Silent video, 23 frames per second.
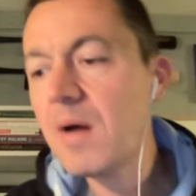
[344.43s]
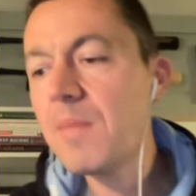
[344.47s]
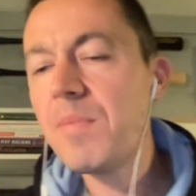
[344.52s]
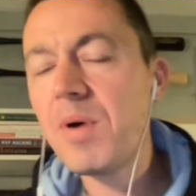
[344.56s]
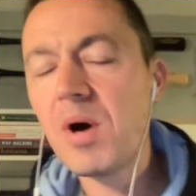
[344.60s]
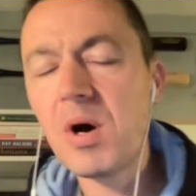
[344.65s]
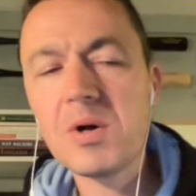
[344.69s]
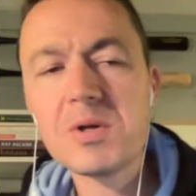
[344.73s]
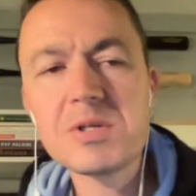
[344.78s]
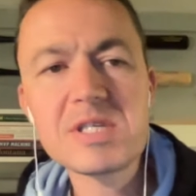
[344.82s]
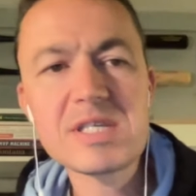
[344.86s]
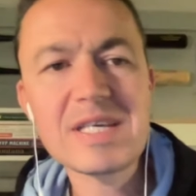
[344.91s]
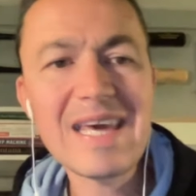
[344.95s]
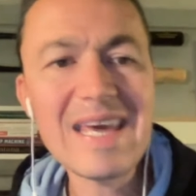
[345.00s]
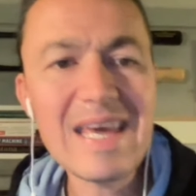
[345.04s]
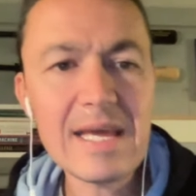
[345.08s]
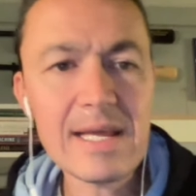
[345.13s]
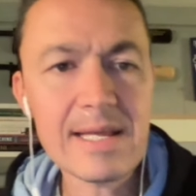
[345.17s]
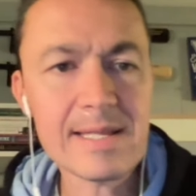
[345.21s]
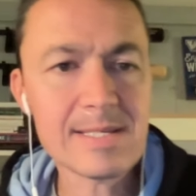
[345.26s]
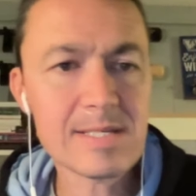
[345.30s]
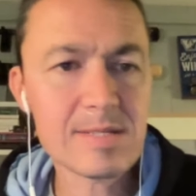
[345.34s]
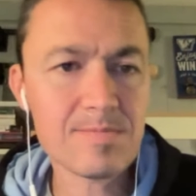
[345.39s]
Paul
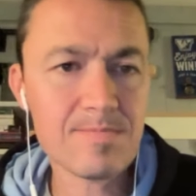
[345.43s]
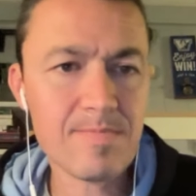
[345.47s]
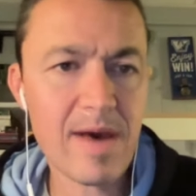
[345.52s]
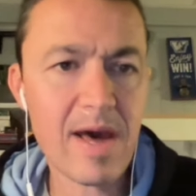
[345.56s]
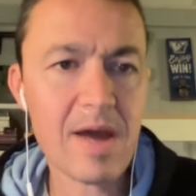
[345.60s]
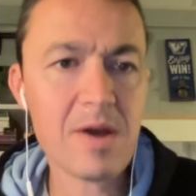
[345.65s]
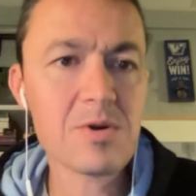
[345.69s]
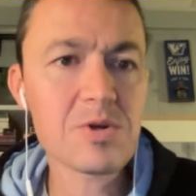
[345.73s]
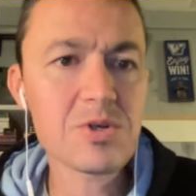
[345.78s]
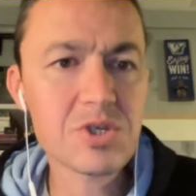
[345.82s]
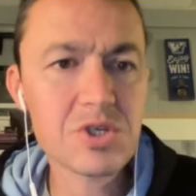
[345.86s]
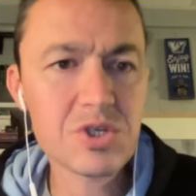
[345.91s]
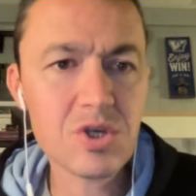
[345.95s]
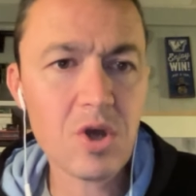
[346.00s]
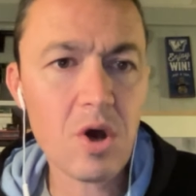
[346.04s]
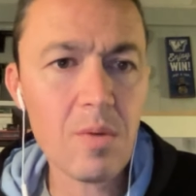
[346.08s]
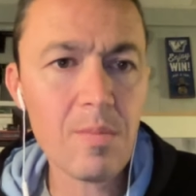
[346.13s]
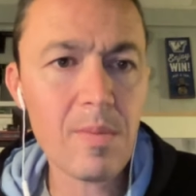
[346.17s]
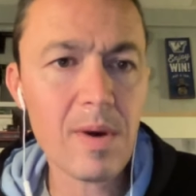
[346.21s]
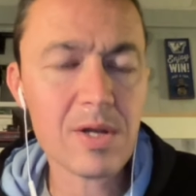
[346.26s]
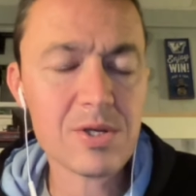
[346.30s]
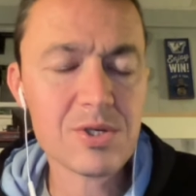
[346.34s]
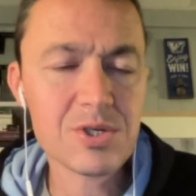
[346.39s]
Skenes matters so
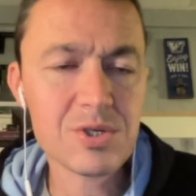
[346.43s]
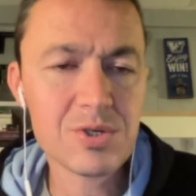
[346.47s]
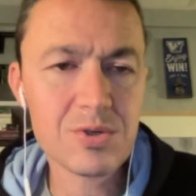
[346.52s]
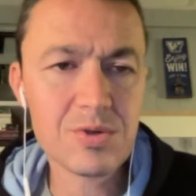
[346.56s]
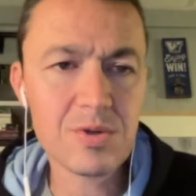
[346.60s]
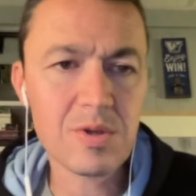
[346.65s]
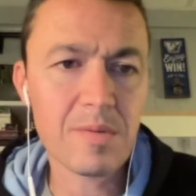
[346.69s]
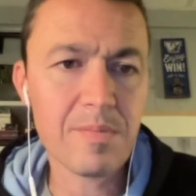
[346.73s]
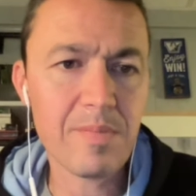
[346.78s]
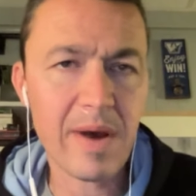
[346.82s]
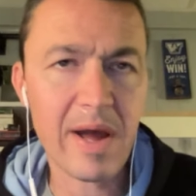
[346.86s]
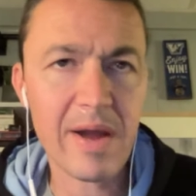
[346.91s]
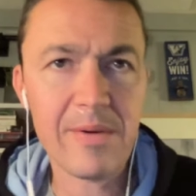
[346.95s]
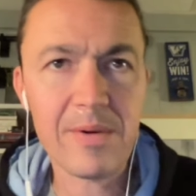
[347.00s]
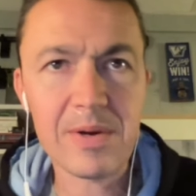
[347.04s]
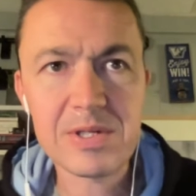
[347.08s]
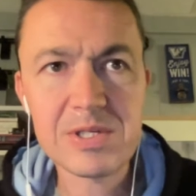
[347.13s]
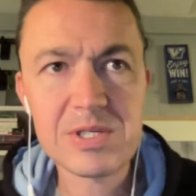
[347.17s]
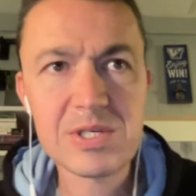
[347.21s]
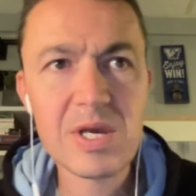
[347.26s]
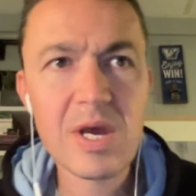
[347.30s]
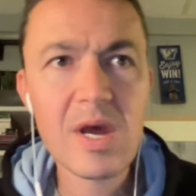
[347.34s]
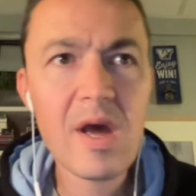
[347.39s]
much to the
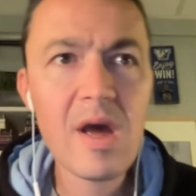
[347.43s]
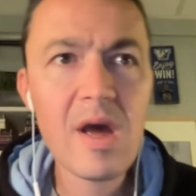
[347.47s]
Pirates.